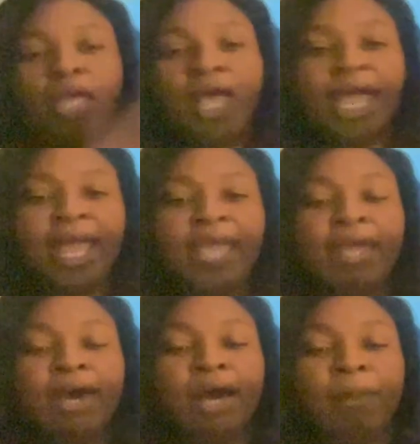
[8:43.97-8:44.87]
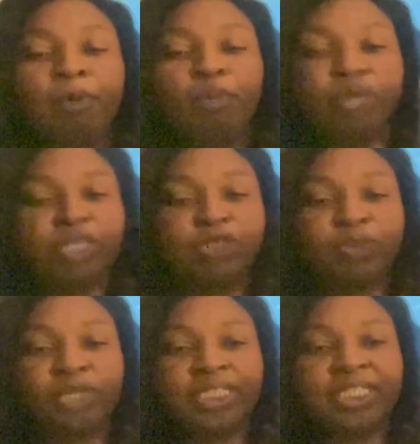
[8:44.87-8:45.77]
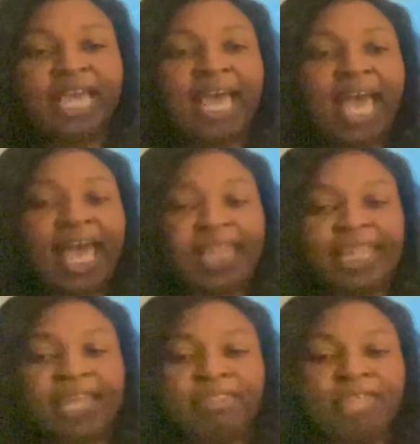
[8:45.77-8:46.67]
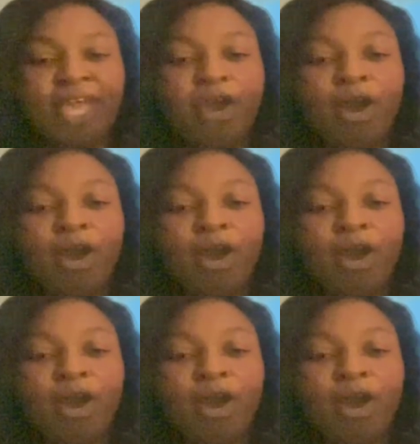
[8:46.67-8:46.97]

a resource, and then they